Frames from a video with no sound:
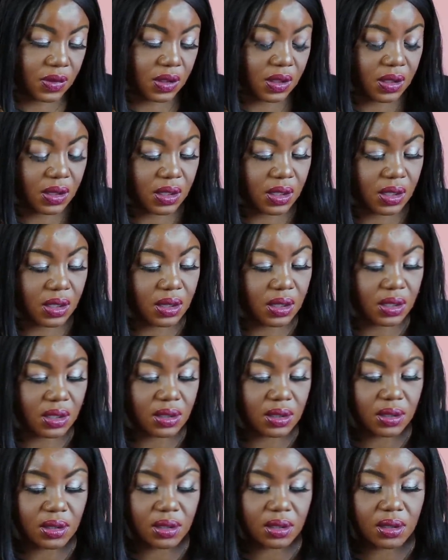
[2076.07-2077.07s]
And then
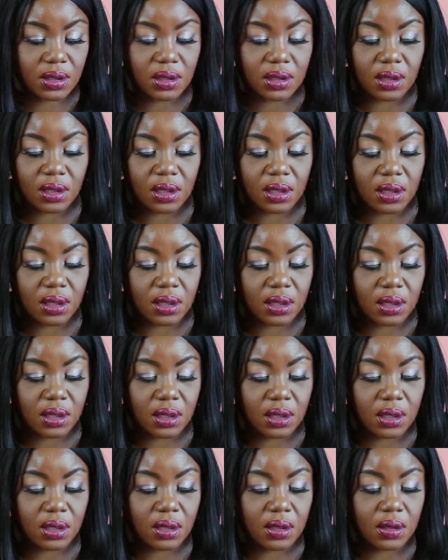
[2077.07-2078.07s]
this is a,
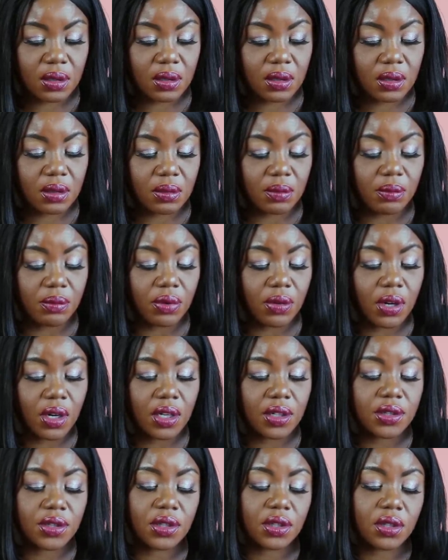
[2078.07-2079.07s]
a
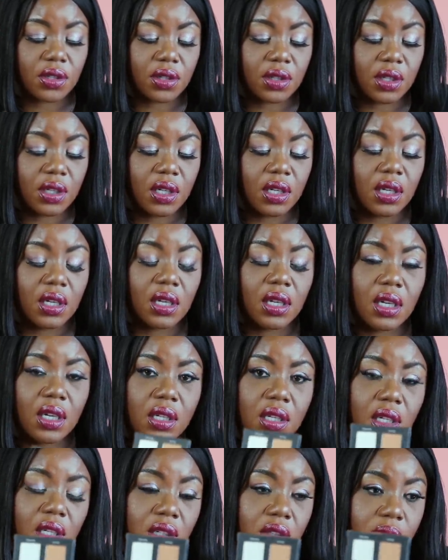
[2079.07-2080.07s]
bronzer
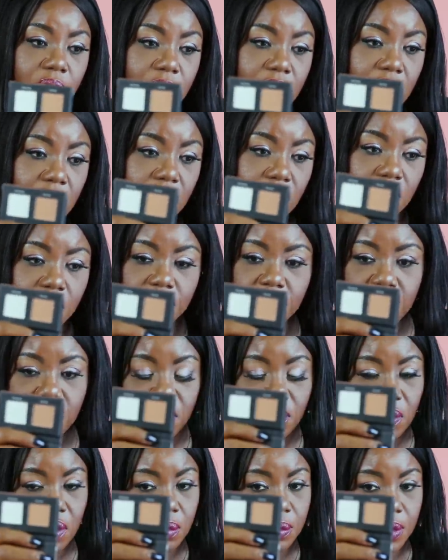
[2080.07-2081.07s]
and illuminator, but
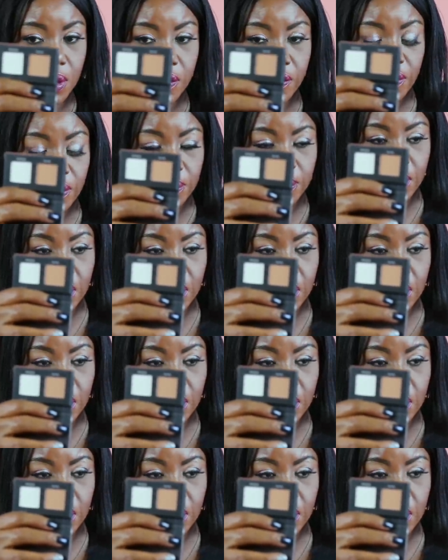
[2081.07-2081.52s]
it won't be for